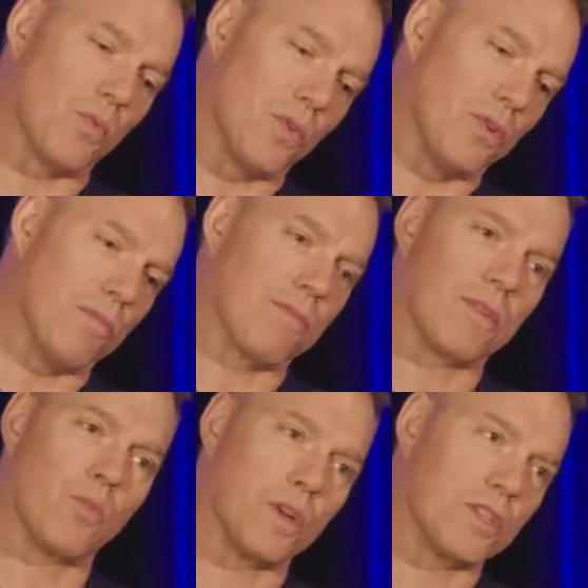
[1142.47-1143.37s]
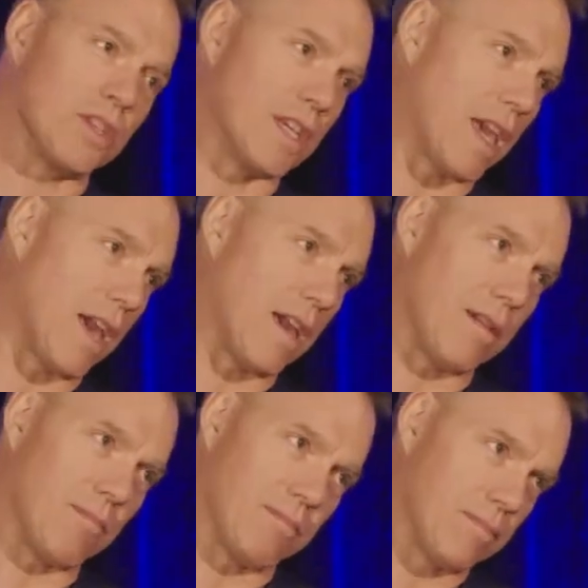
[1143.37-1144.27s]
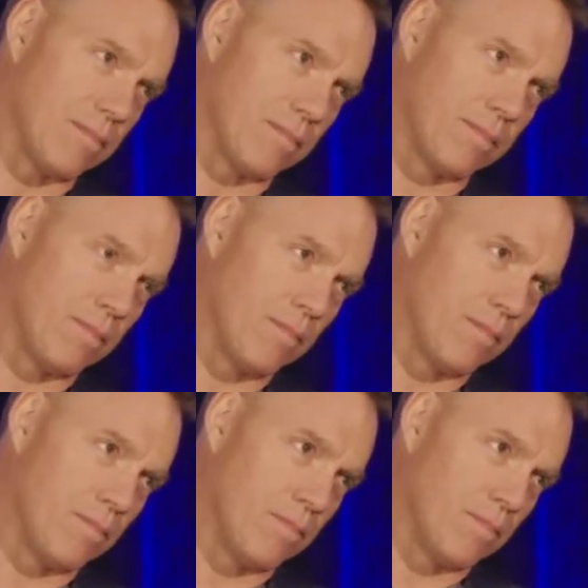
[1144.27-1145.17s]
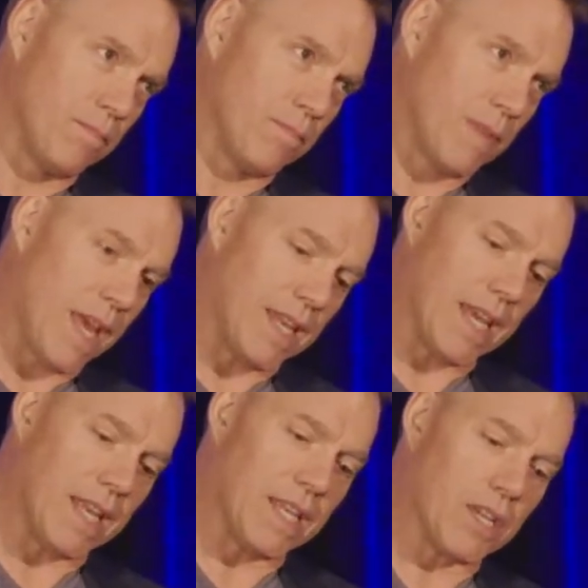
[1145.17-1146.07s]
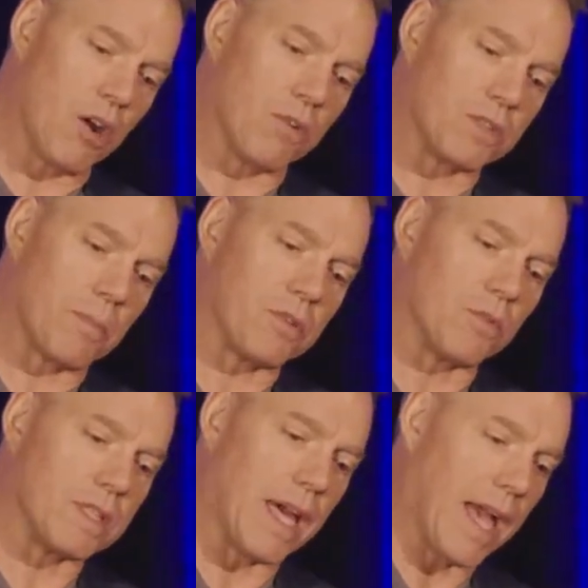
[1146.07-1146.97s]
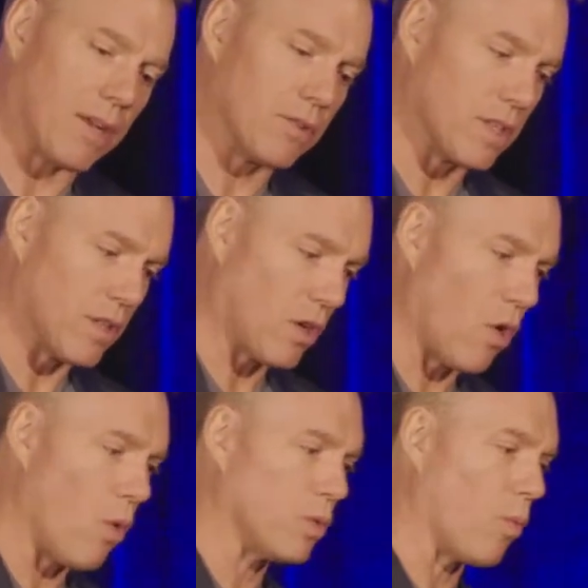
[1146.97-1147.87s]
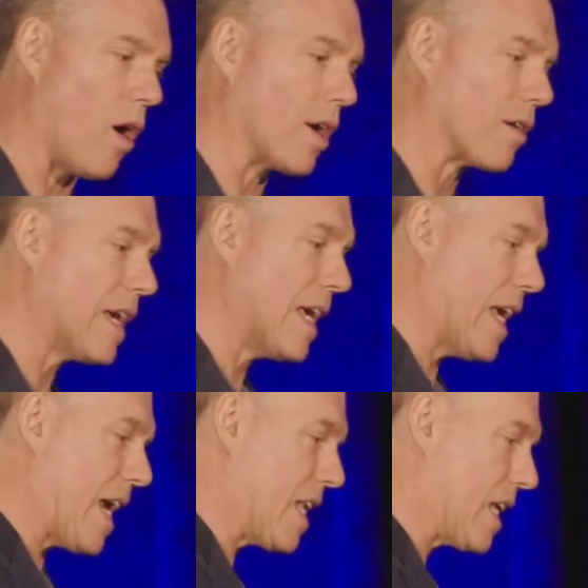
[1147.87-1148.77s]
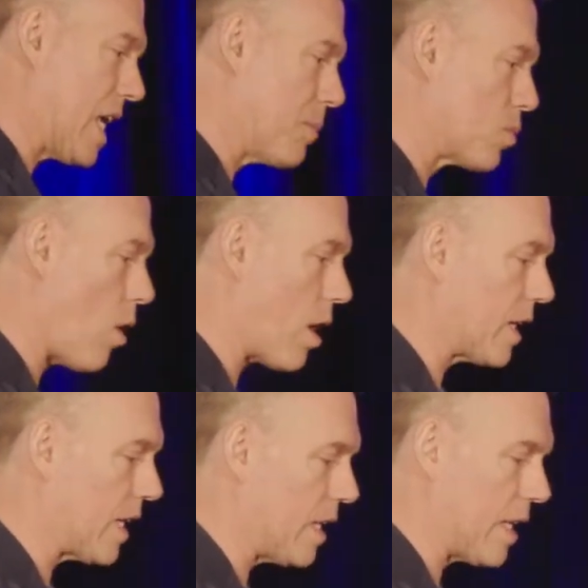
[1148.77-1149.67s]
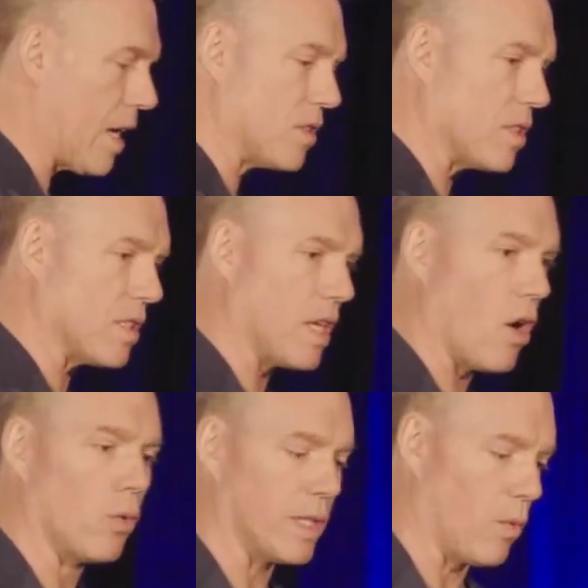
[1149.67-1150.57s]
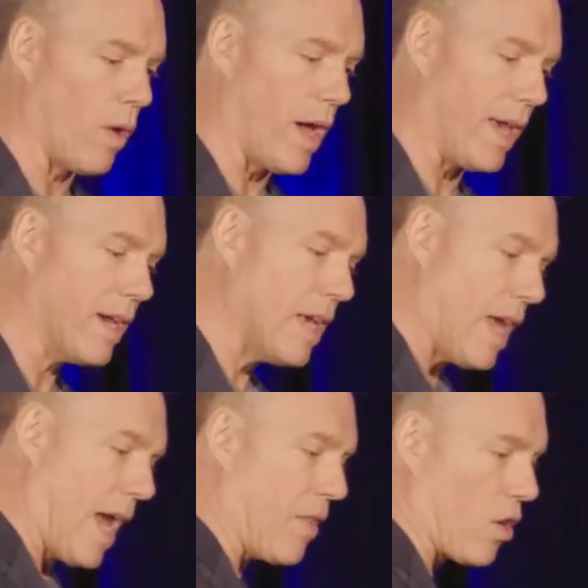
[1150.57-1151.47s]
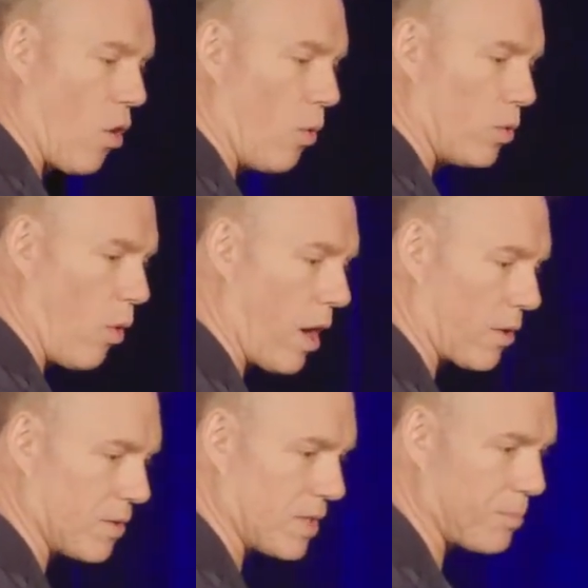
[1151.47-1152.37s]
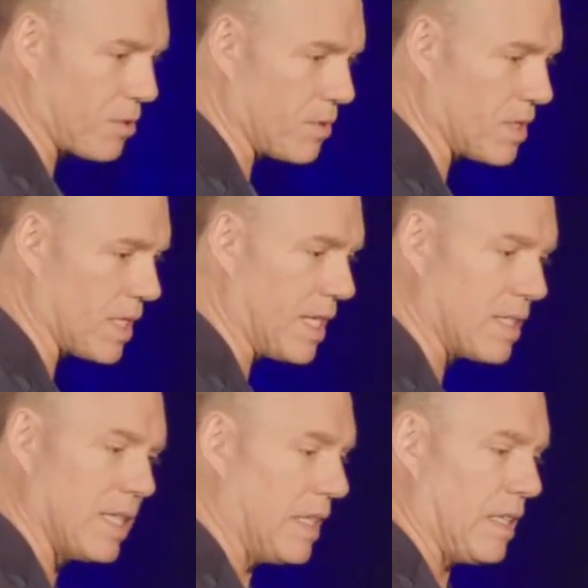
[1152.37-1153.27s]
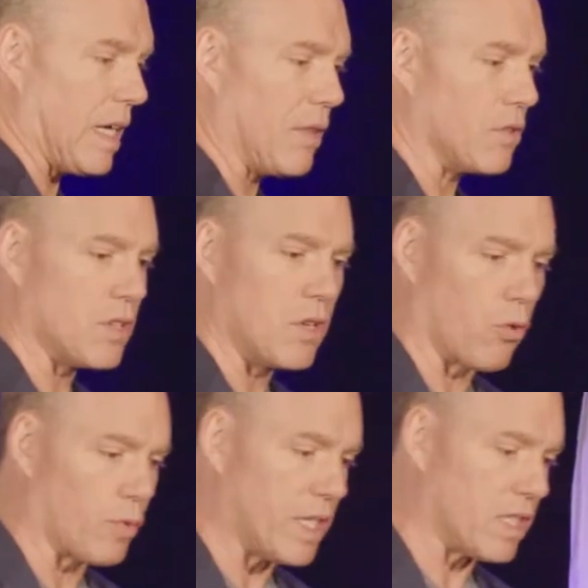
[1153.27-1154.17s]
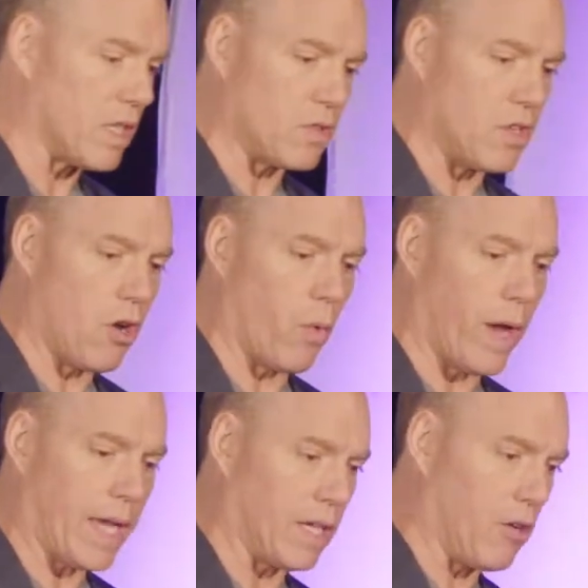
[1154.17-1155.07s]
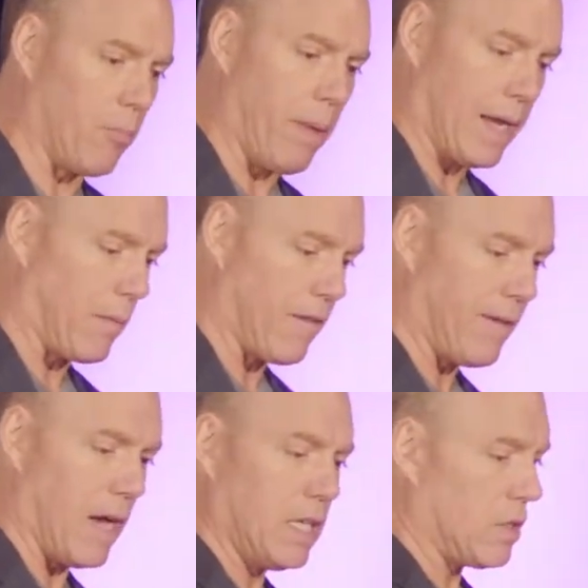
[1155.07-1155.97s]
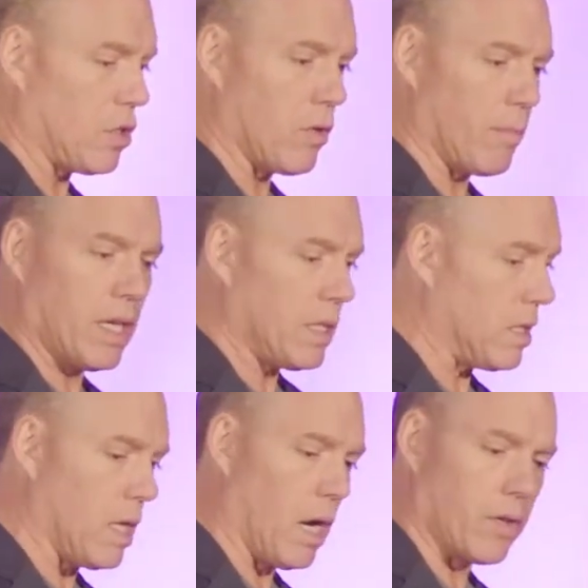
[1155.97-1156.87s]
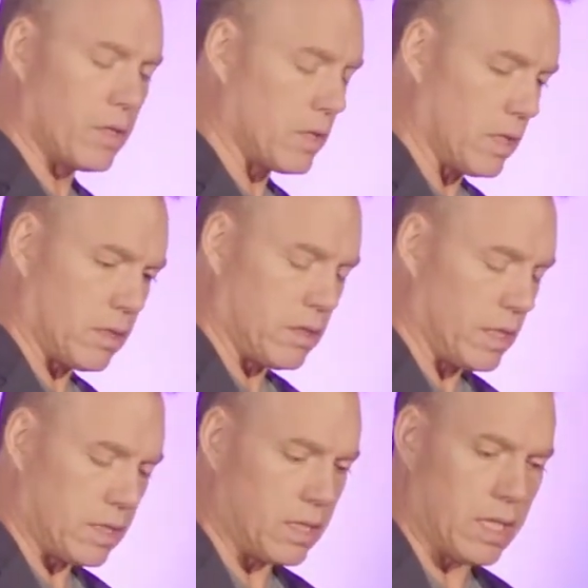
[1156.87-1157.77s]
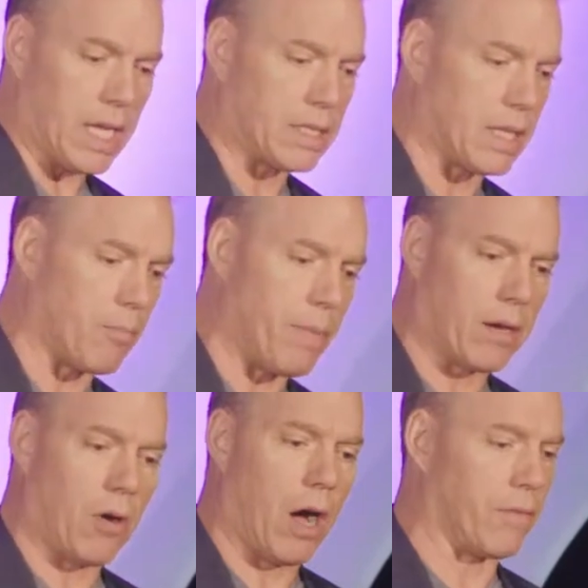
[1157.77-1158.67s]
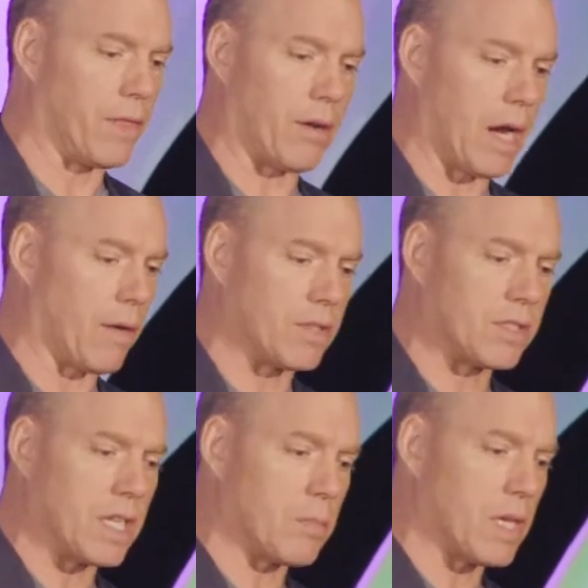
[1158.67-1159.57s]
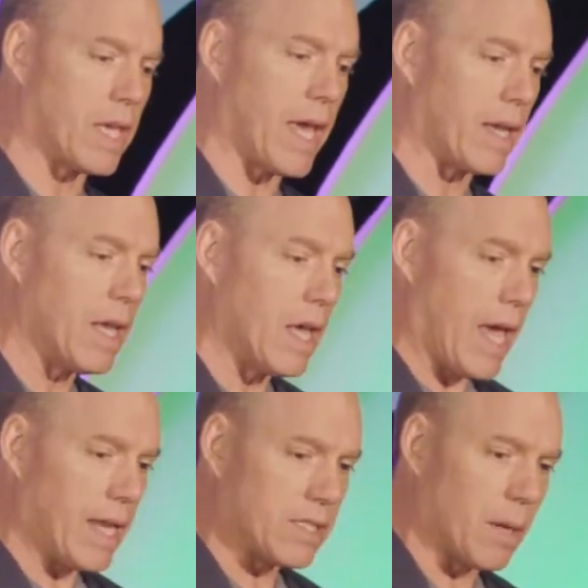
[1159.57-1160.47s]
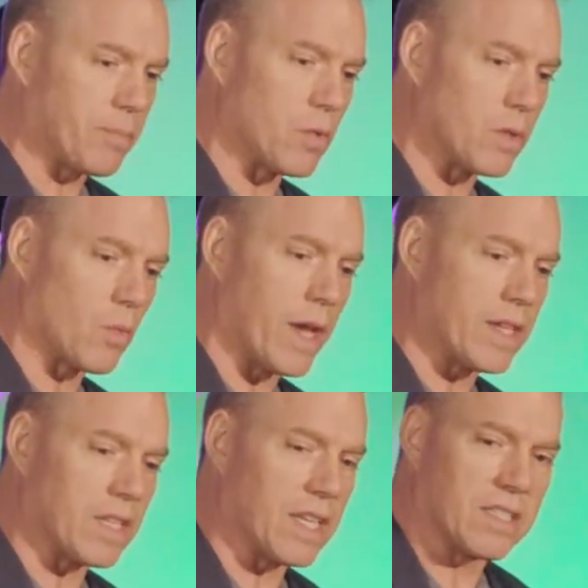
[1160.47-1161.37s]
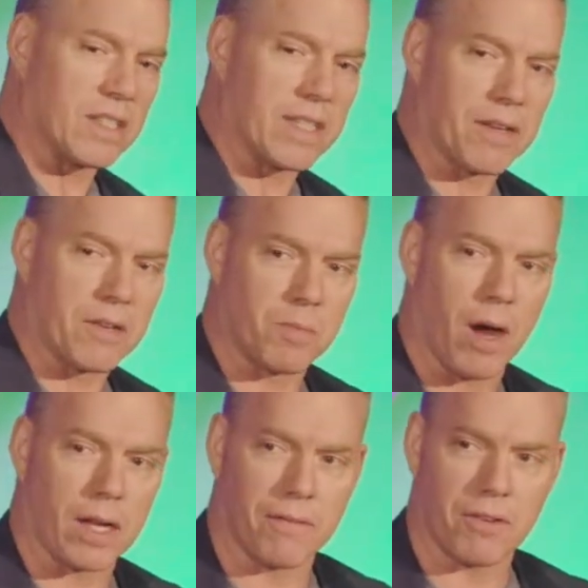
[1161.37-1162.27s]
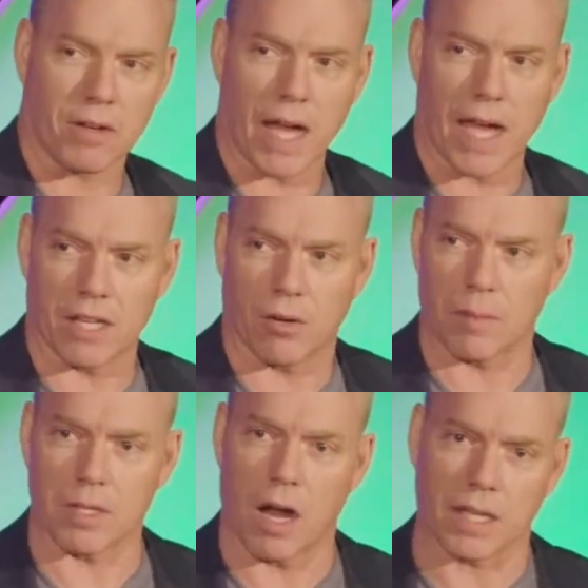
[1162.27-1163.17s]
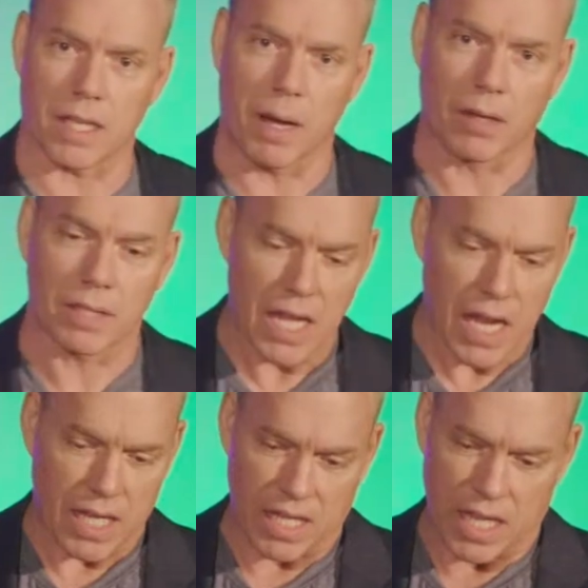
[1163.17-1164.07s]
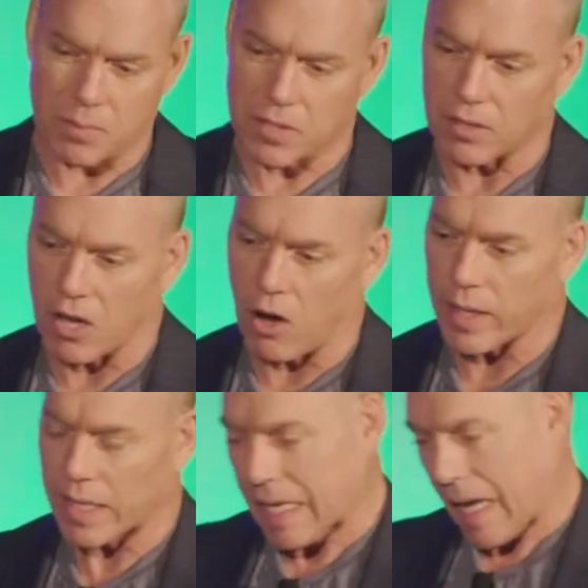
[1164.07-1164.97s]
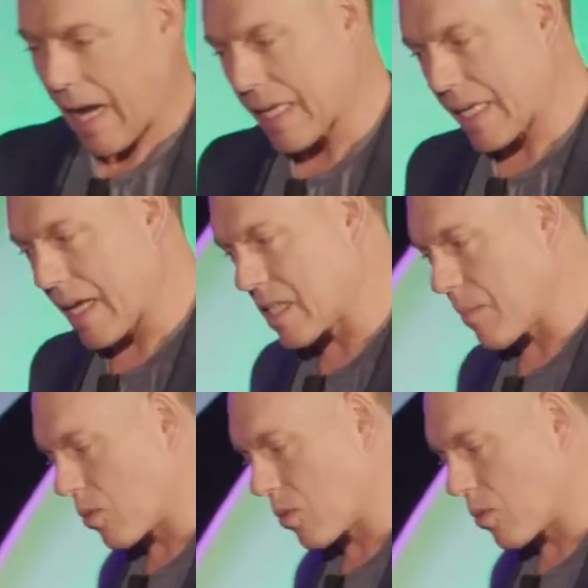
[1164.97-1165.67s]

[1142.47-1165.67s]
womb from which he came. And in he goes up to his ankles in the cold water, and he keeps walking in. Yeah, this is the only way. And the cold water is up to his knees. Yeah, there's no reason. There's no way I can go back. My fa- too No, there's just this is it. They're better off without ever seeing me again. And it's up to his waist and hits the tender spot. And if you're a guy, you know what I'm talking about. And he keeps on going, and he gets